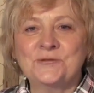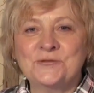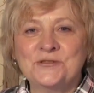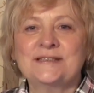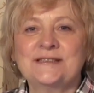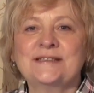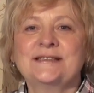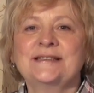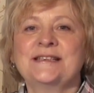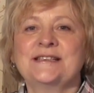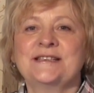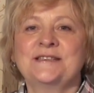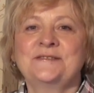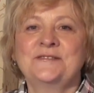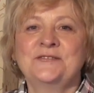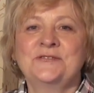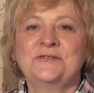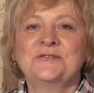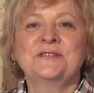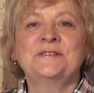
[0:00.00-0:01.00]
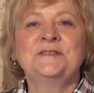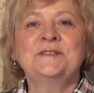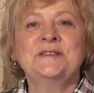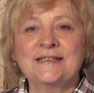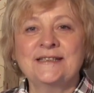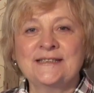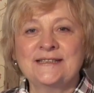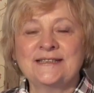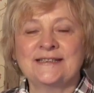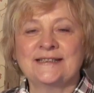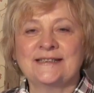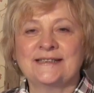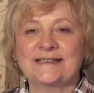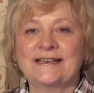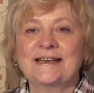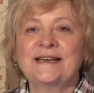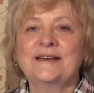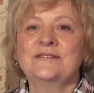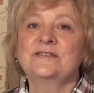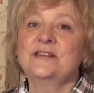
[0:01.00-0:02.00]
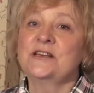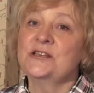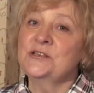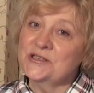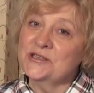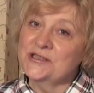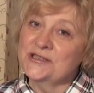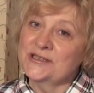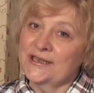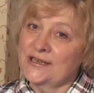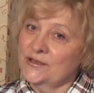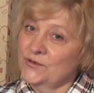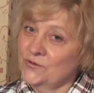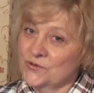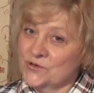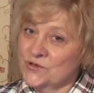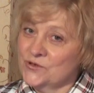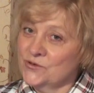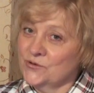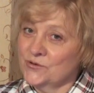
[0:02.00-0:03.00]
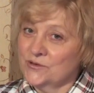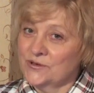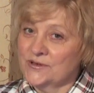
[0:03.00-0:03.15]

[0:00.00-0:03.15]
Hi, I would like to continue our video conference,